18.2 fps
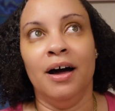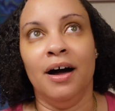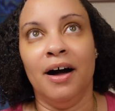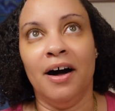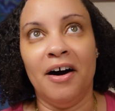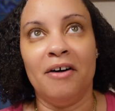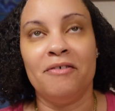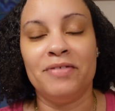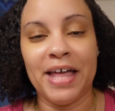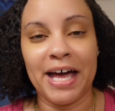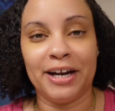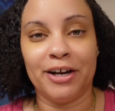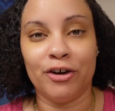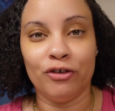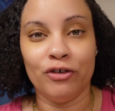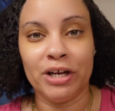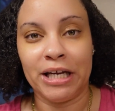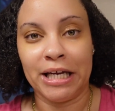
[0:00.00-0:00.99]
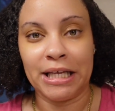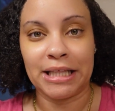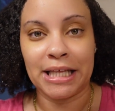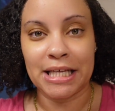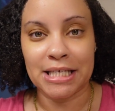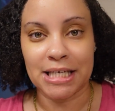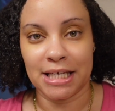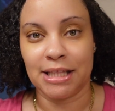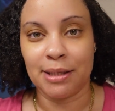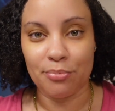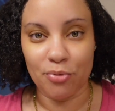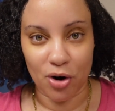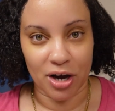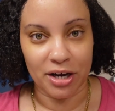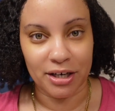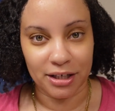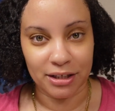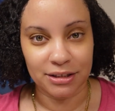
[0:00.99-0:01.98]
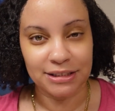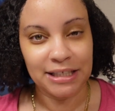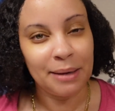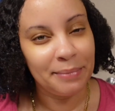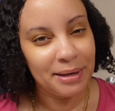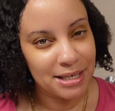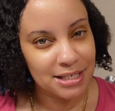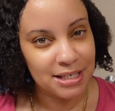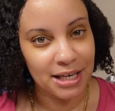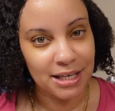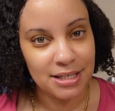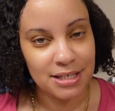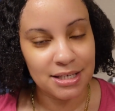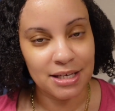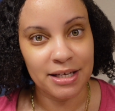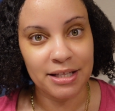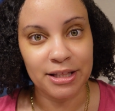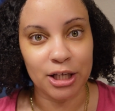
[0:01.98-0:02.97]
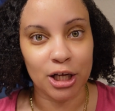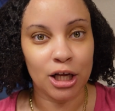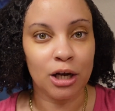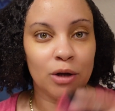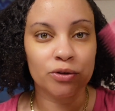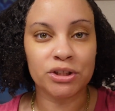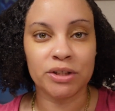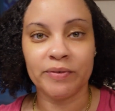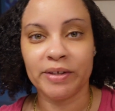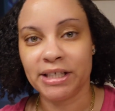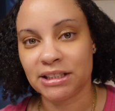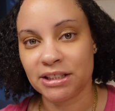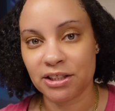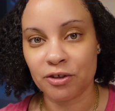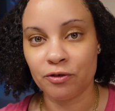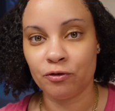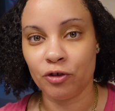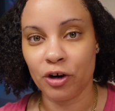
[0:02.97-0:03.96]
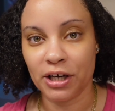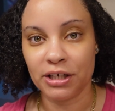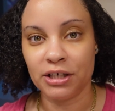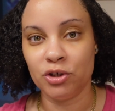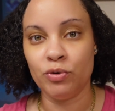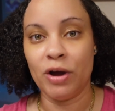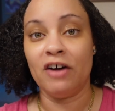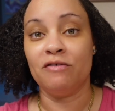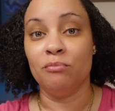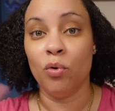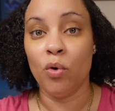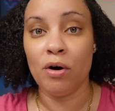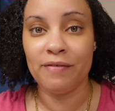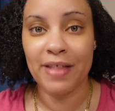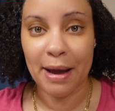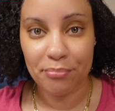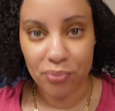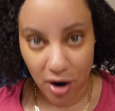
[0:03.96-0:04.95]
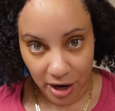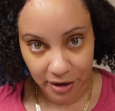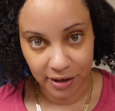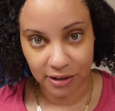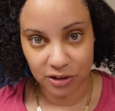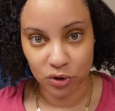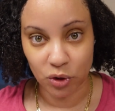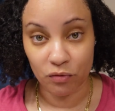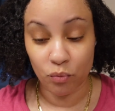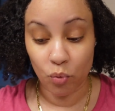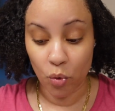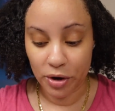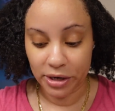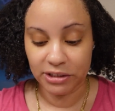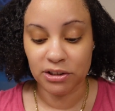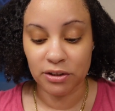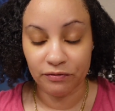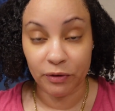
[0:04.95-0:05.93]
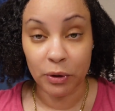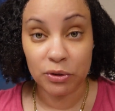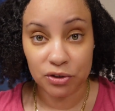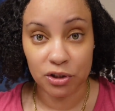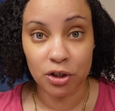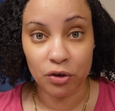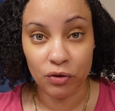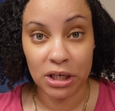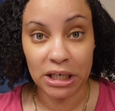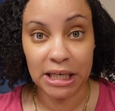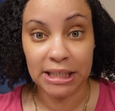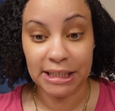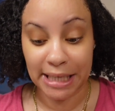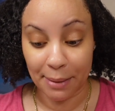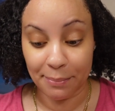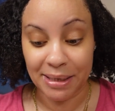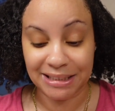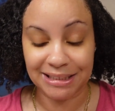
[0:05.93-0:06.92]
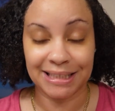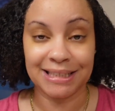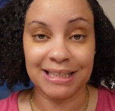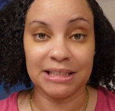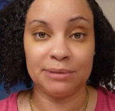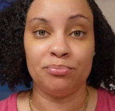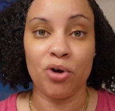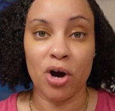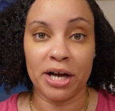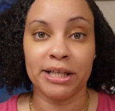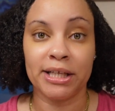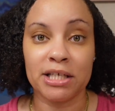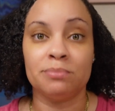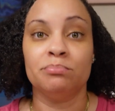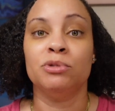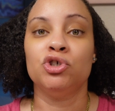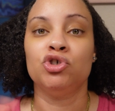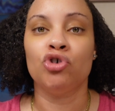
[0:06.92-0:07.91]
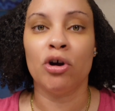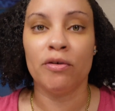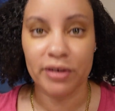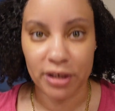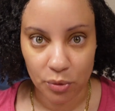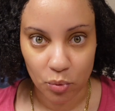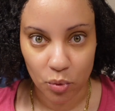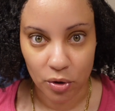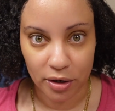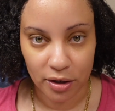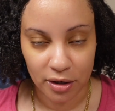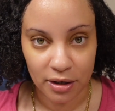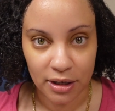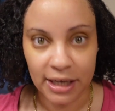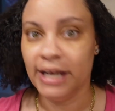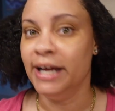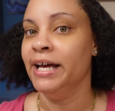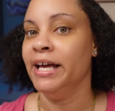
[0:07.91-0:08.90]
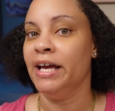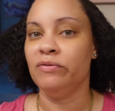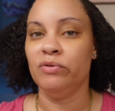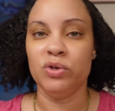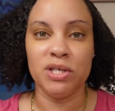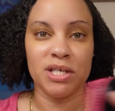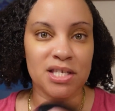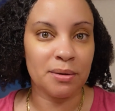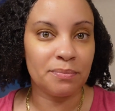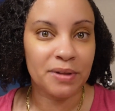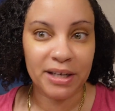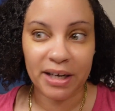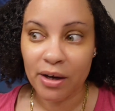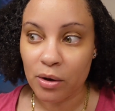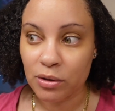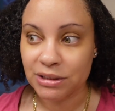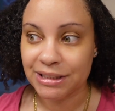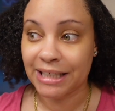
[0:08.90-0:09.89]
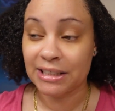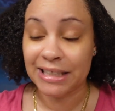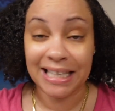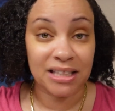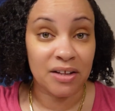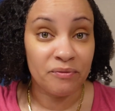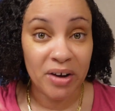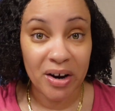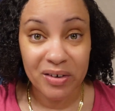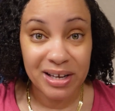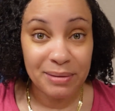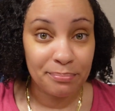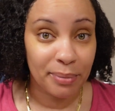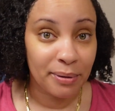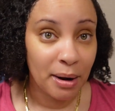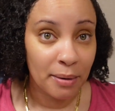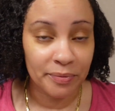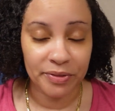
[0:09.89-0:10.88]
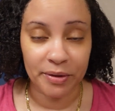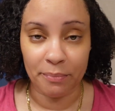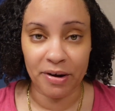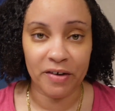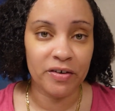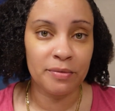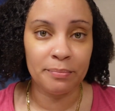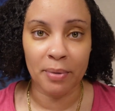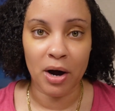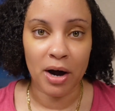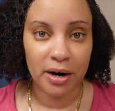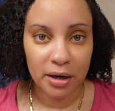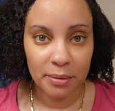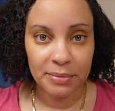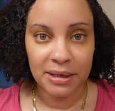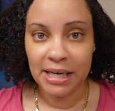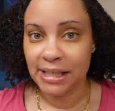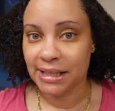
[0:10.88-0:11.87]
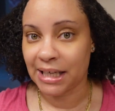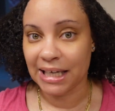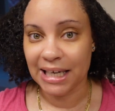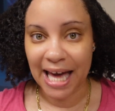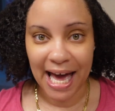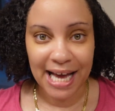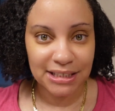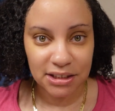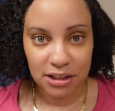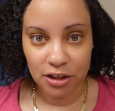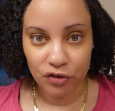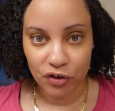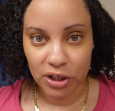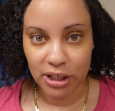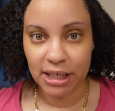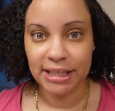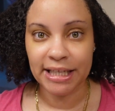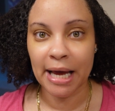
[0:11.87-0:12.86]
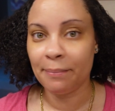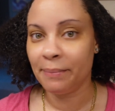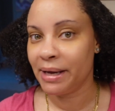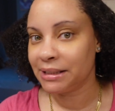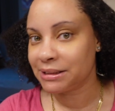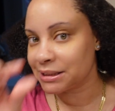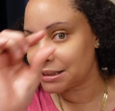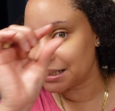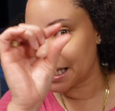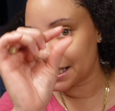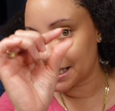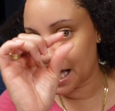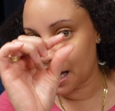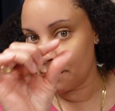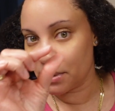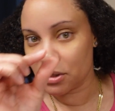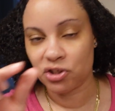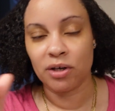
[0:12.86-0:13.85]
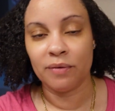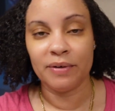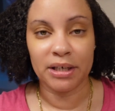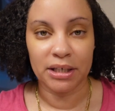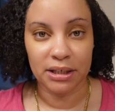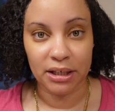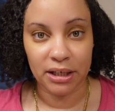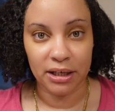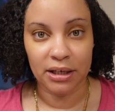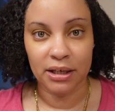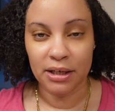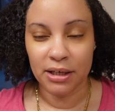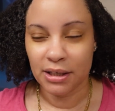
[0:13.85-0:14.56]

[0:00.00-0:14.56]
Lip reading: of that ingredient that's in the product. Does that make sense? The closer it is to the front, you have more of that product. So if water is the first ingredient, that means that this product is majority water. If you see something else, like at the very bottom, the last ingredient, that means it's like that much of it in there.